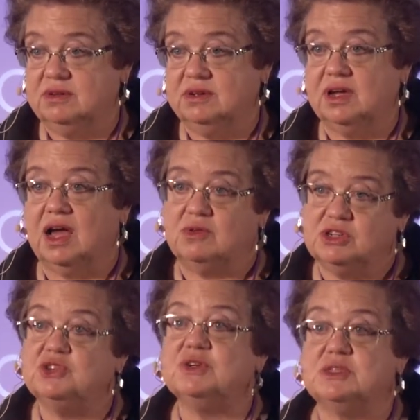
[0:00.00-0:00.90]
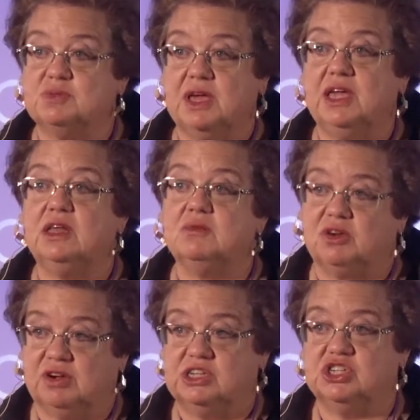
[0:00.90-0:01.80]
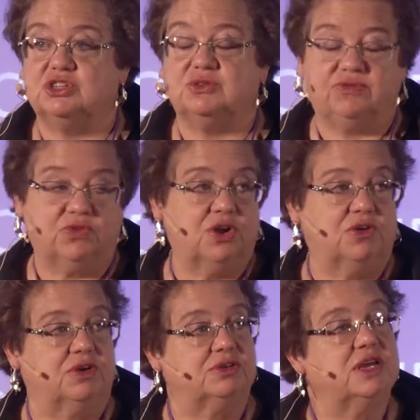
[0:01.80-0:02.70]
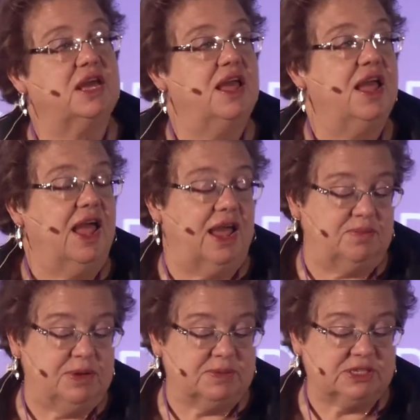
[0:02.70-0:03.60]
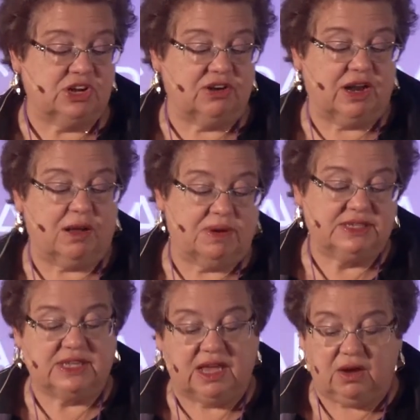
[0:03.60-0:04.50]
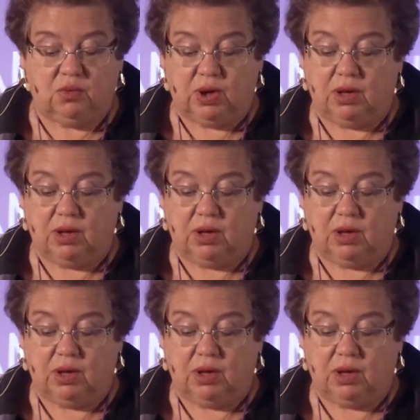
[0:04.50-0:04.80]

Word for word: How would you explain immigration to a four year old? And people started out by saying, well,